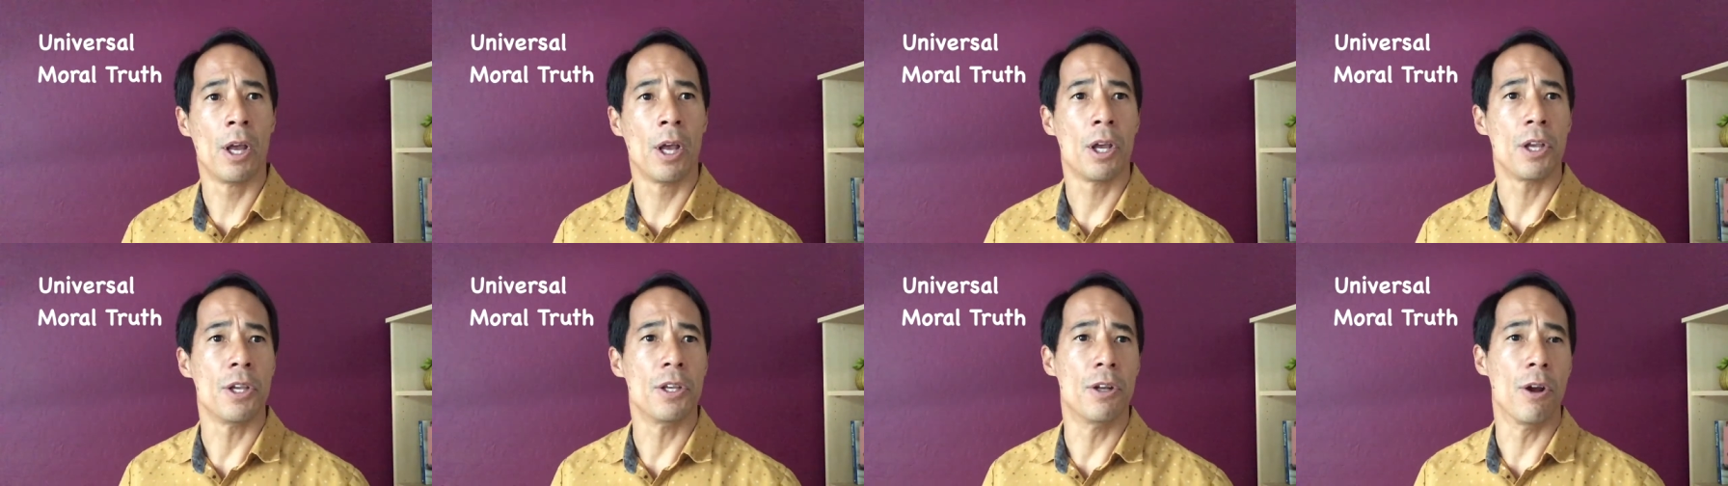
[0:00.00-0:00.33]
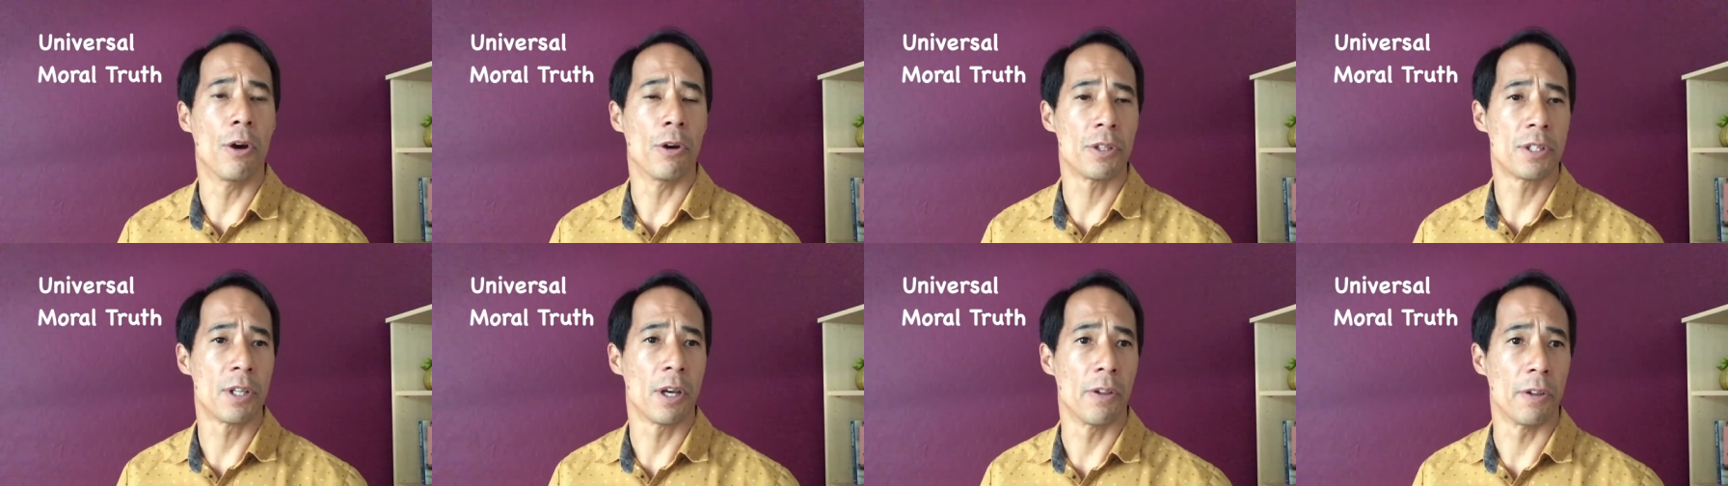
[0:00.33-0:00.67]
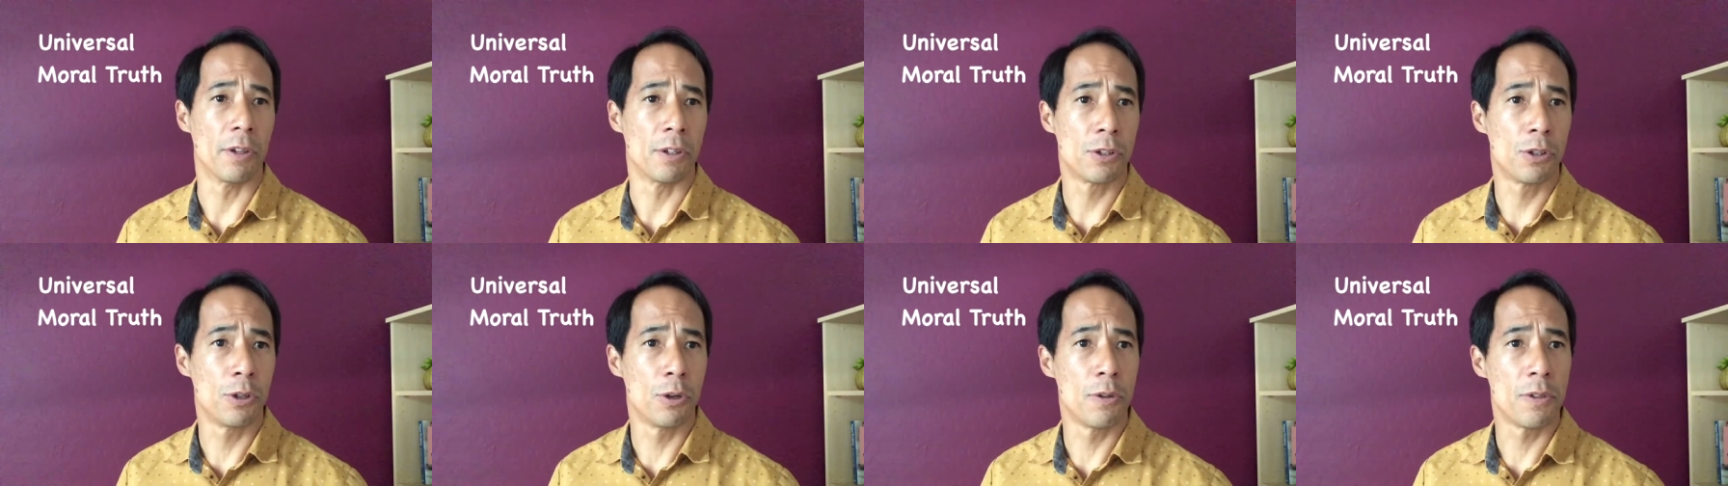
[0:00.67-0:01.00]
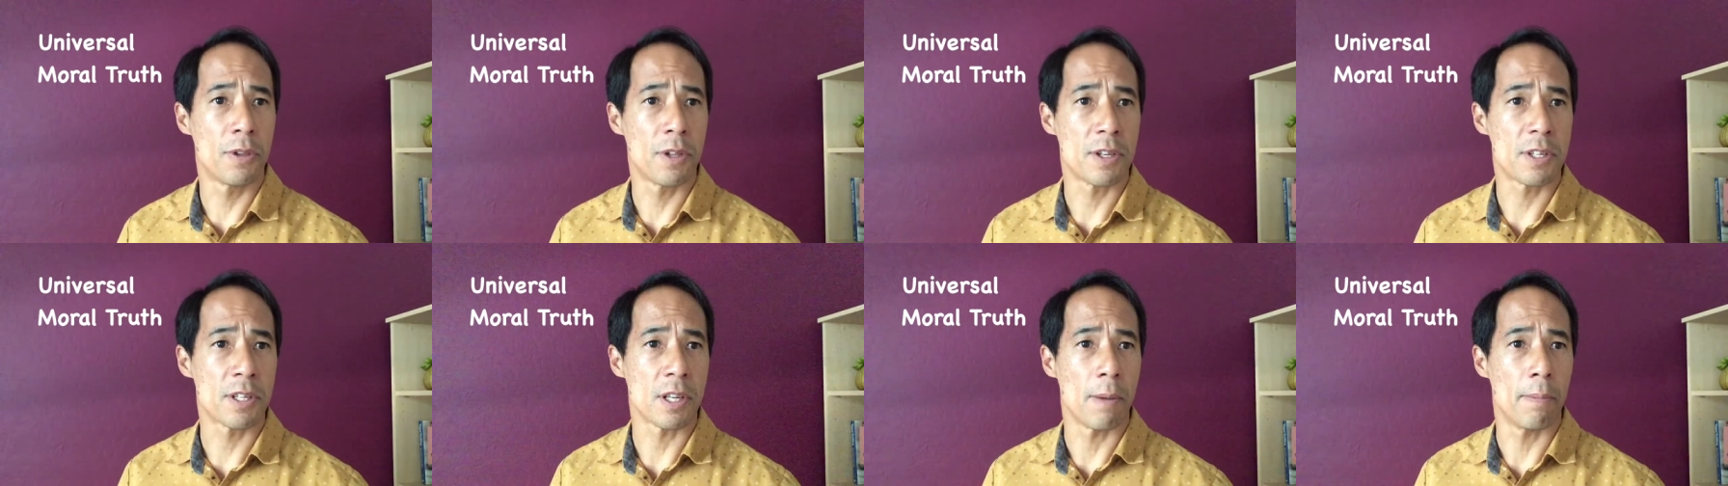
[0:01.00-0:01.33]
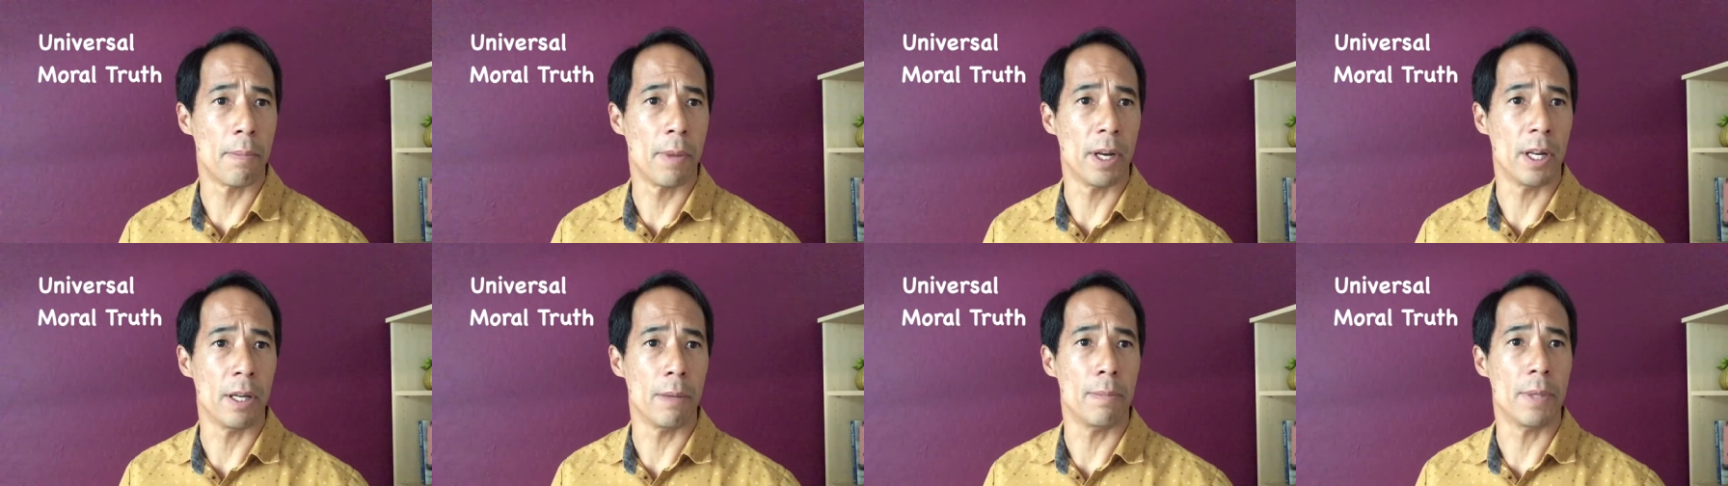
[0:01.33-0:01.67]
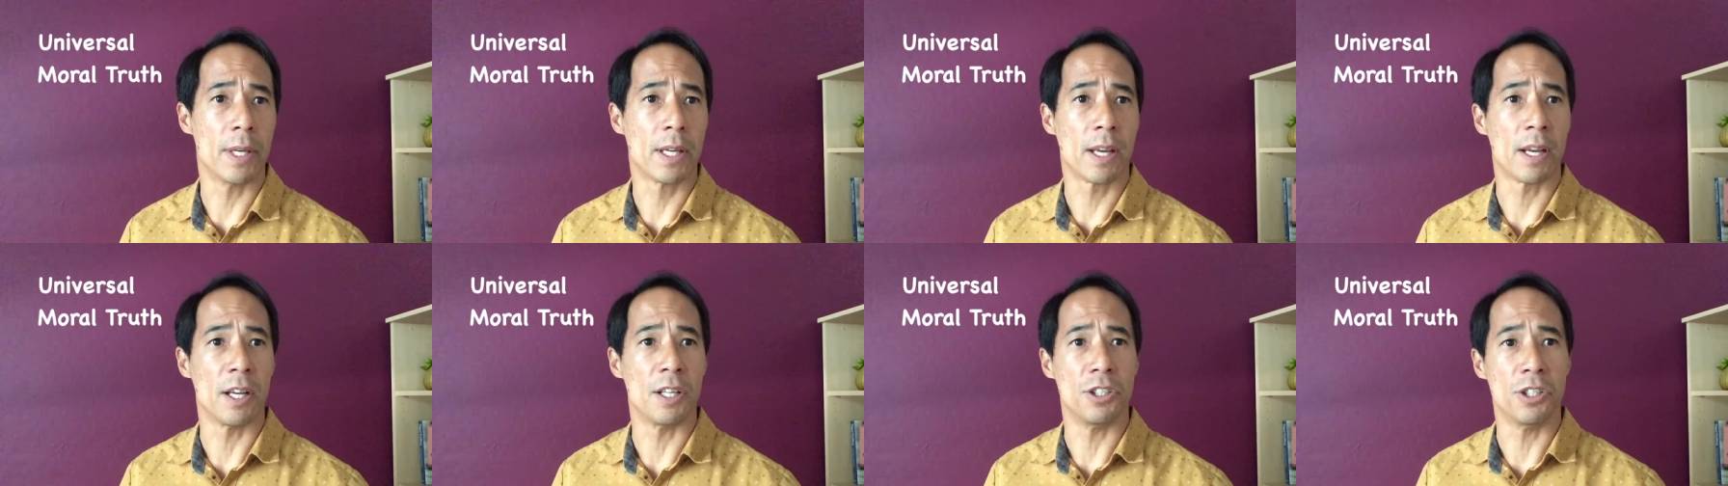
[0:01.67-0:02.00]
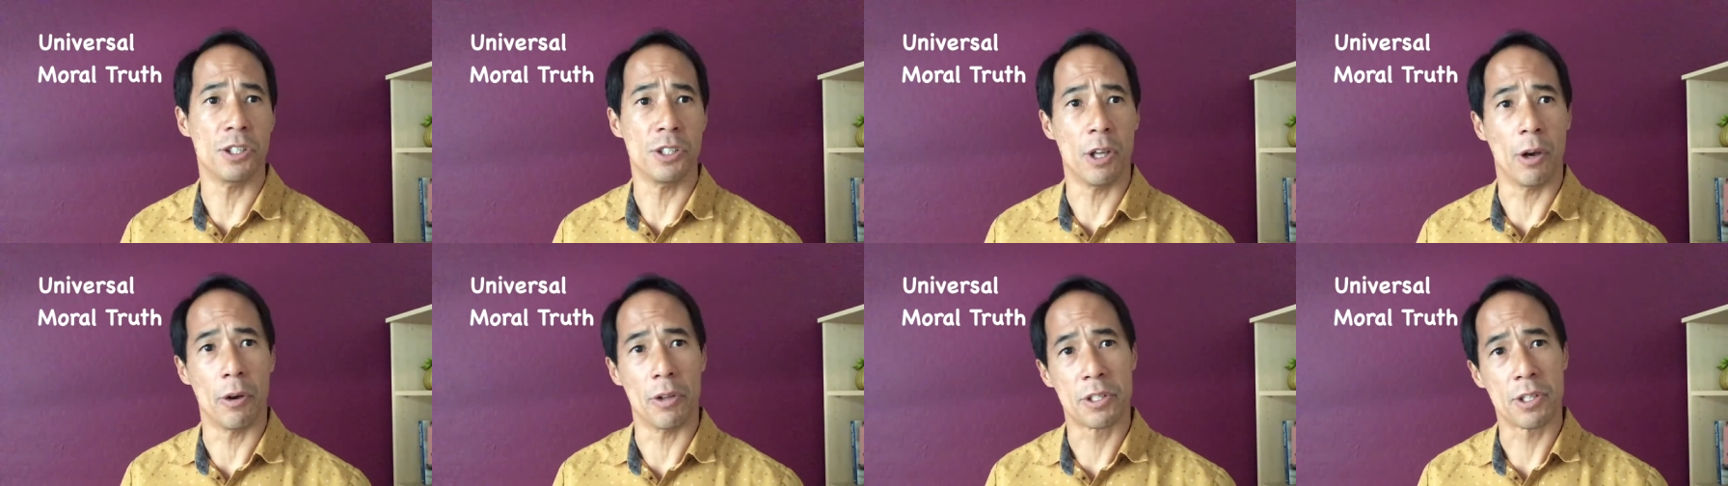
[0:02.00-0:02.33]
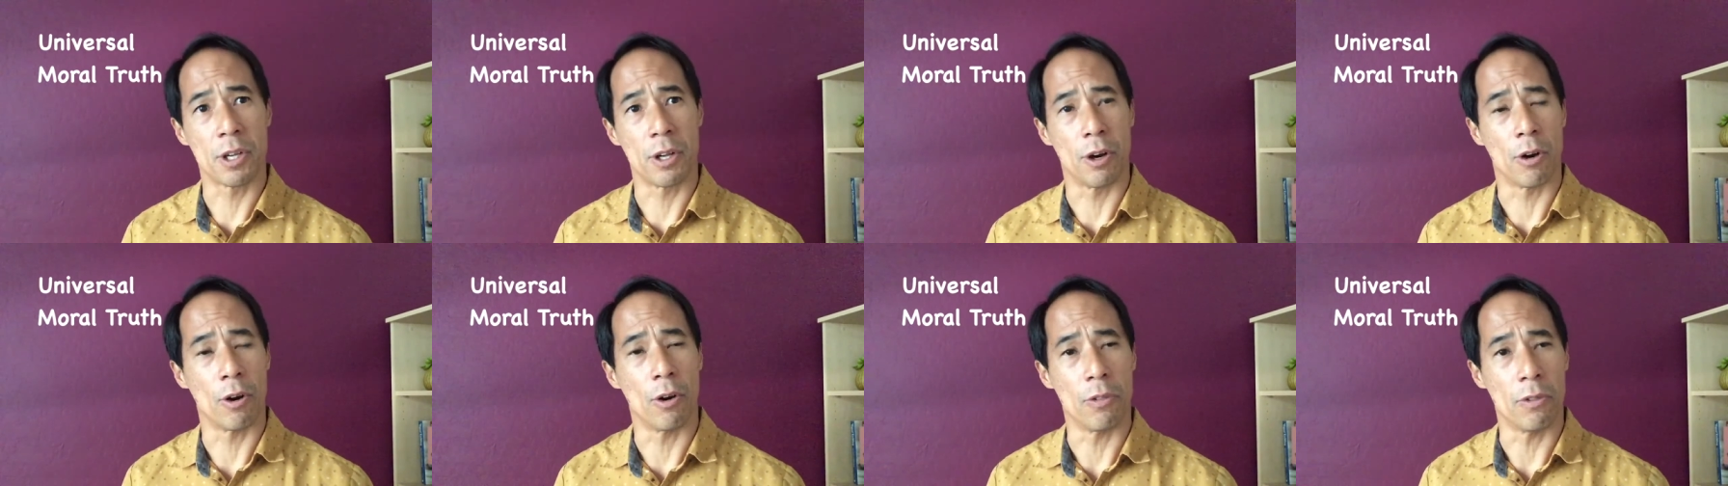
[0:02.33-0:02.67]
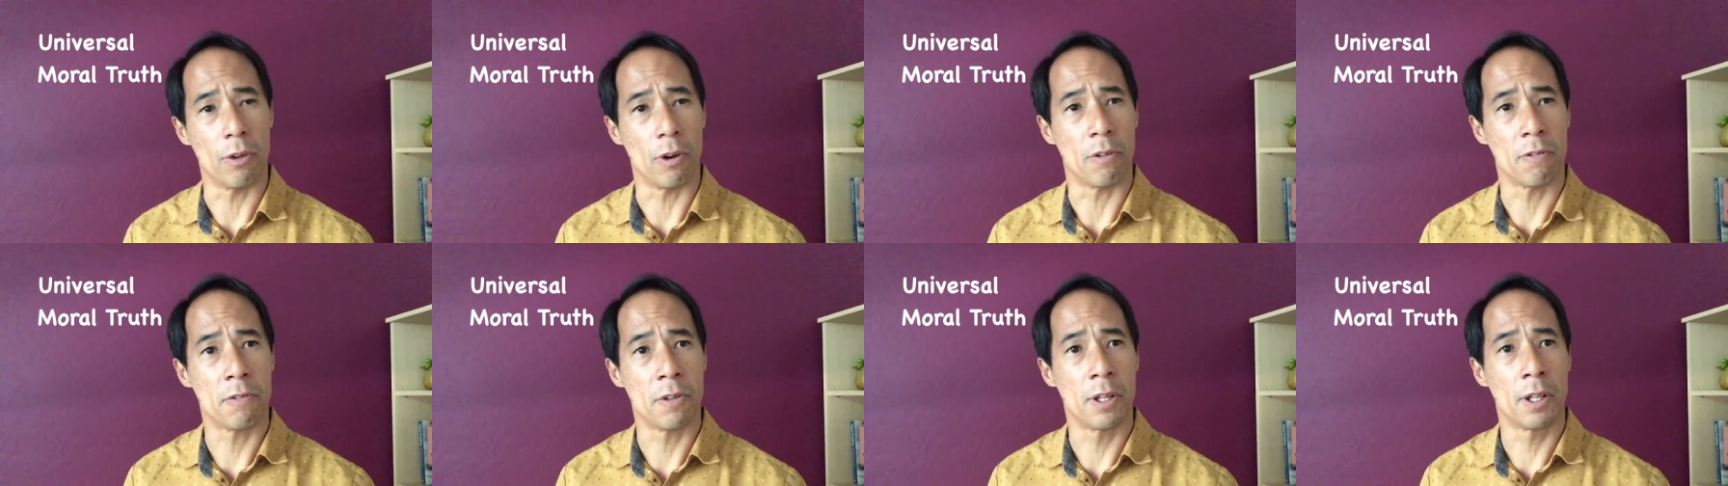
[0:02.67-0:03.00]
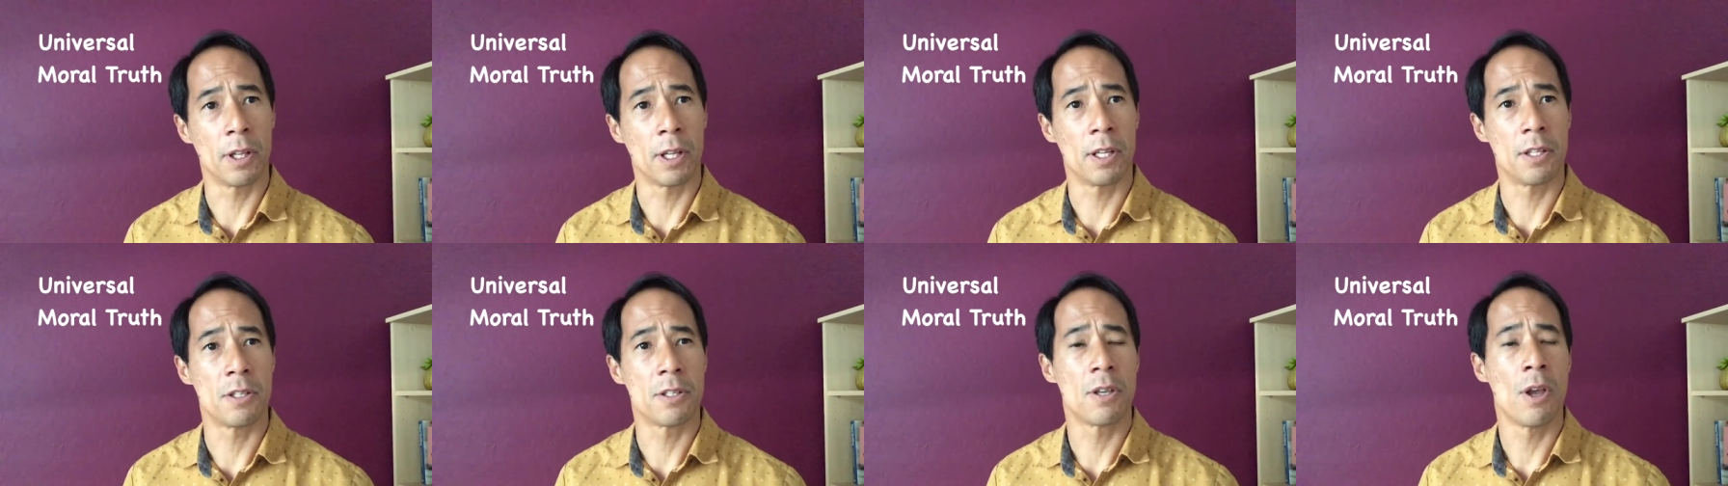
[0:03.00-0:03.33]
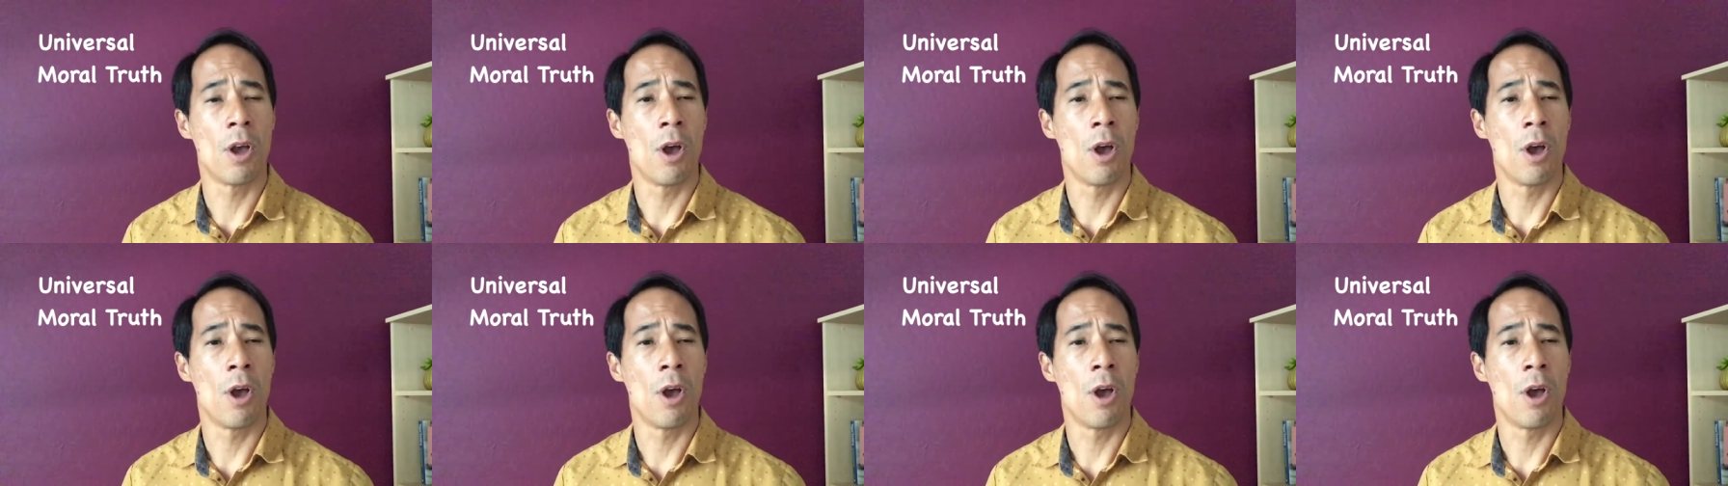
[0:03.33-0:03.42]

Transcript: you don't tell the truth to somebody because you know it's going to hurt their feelings,